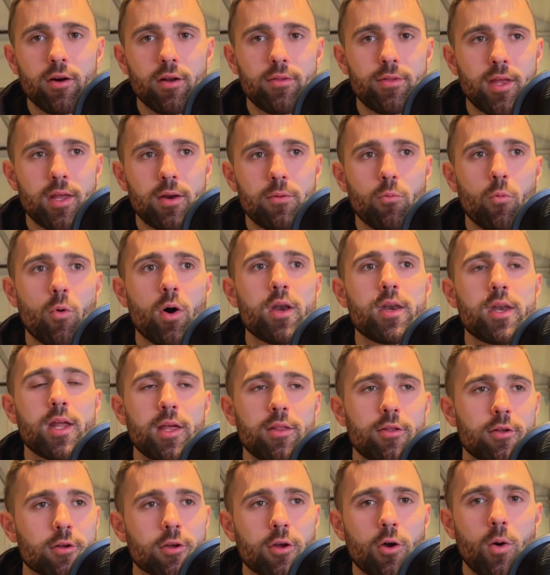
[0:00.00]
and then one day
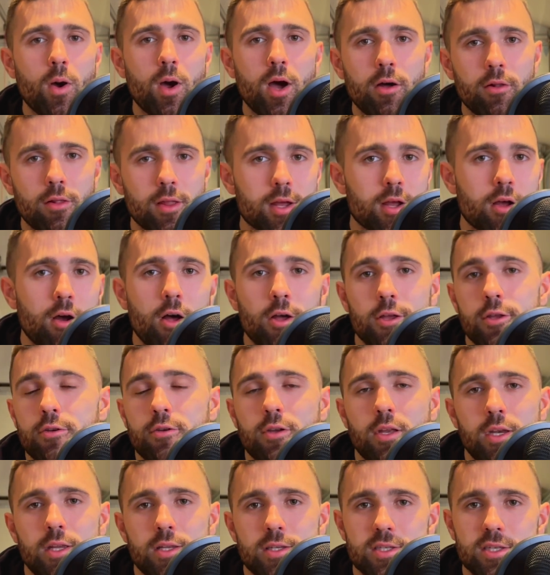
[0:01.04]
they'll go out like all you
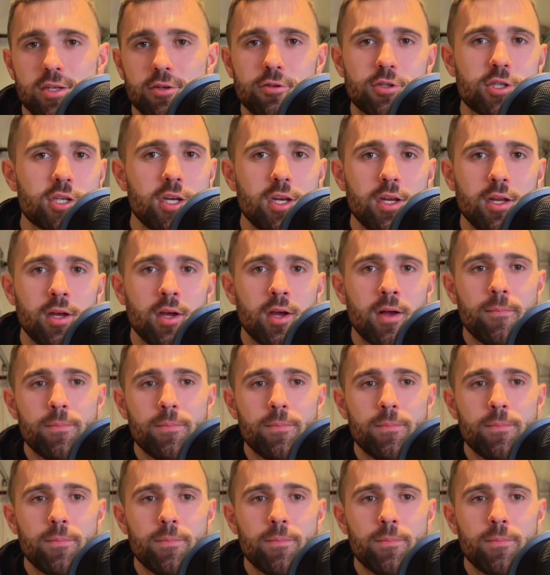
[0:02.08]
can eat sushi,